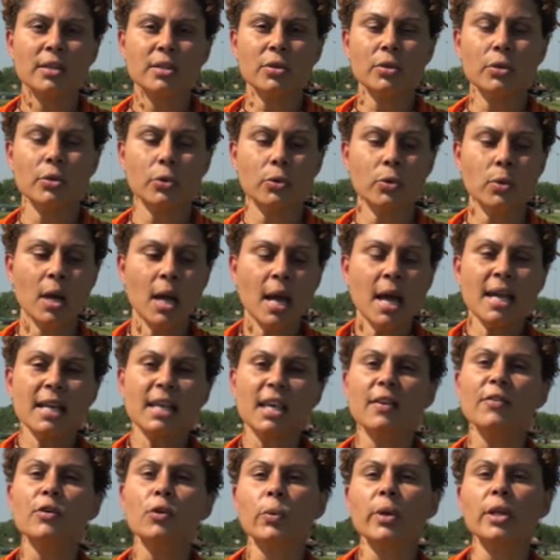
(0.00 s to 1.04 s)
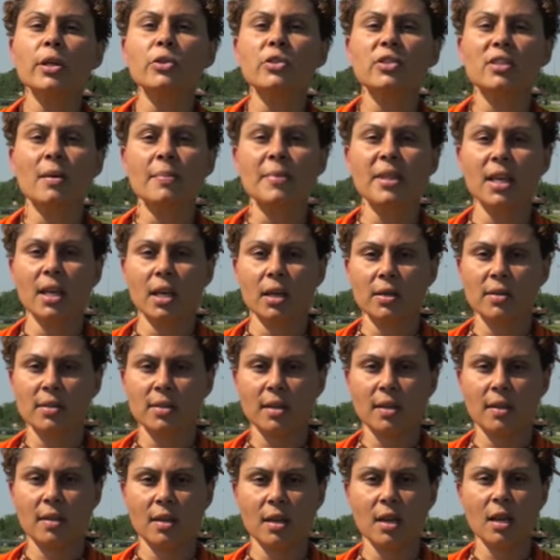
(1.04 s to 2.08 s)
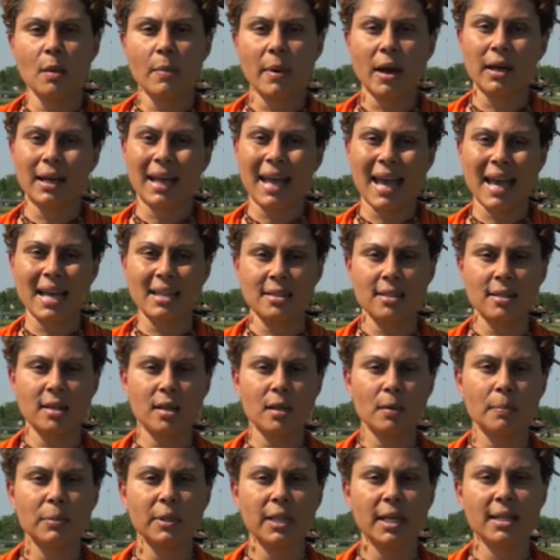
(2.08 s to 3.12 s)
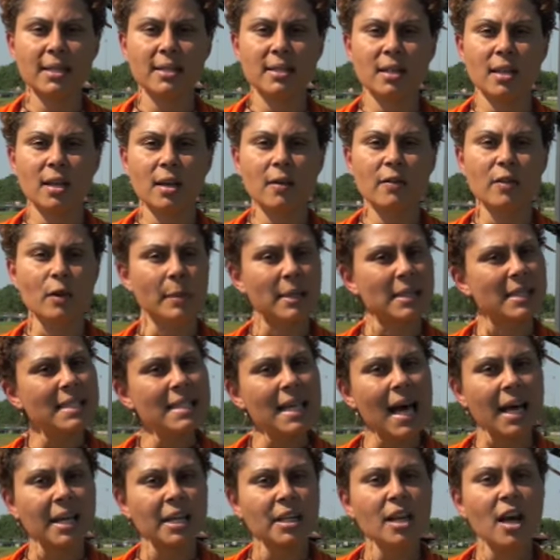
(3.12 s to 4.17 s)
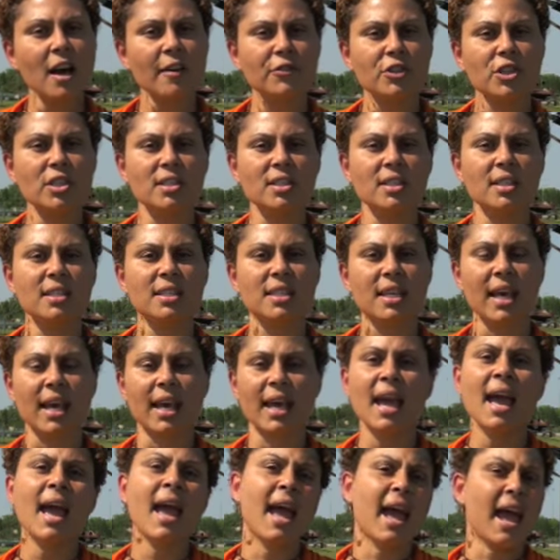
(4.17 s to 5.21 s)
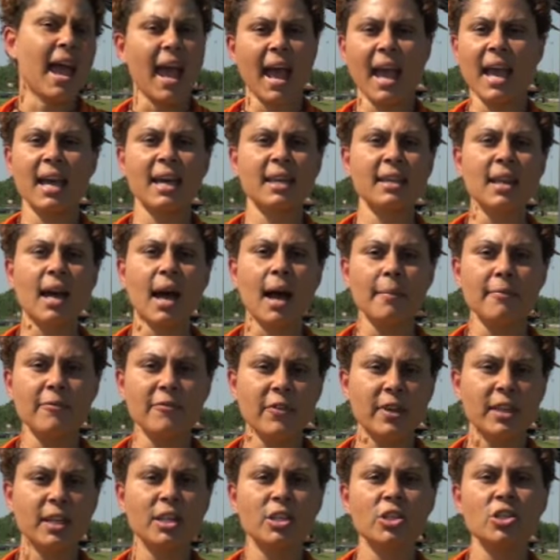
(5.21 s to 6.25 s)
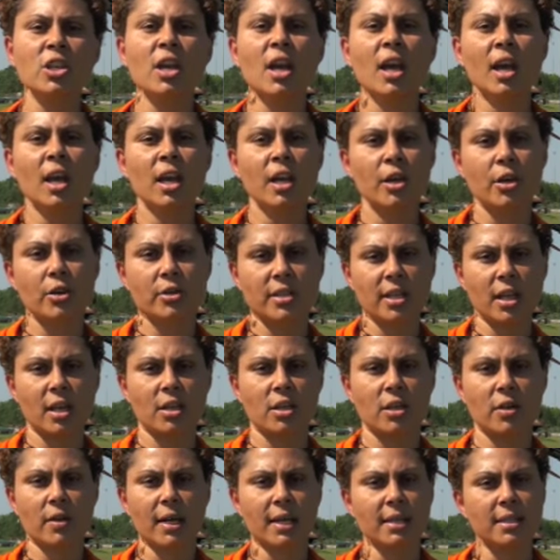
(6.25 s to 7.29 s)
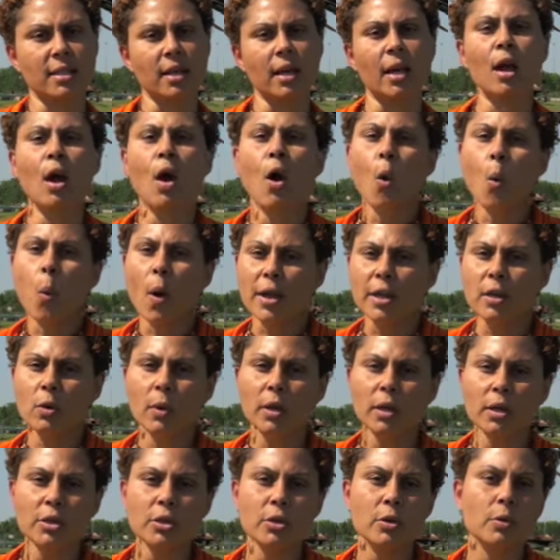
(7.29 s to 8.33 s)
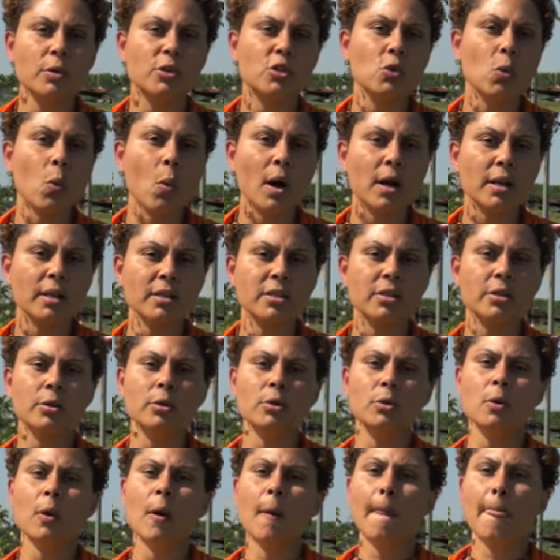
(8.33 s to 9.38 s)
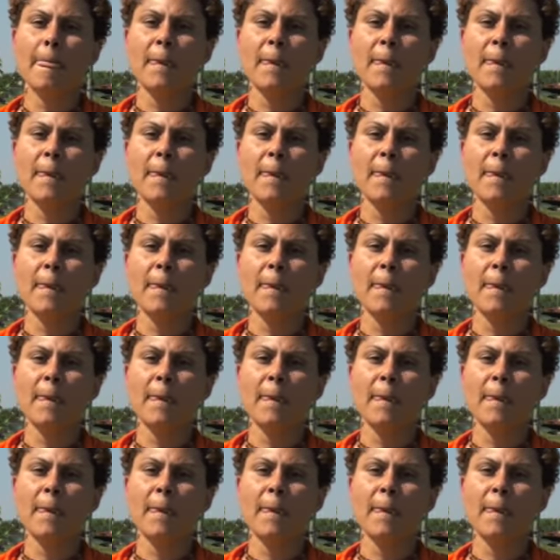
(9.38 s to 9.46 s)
to give your reader something else to think about, add to the complexity of them. It's not enough just to say, and I'm finished, here, take your essay. What you want to do is you want to,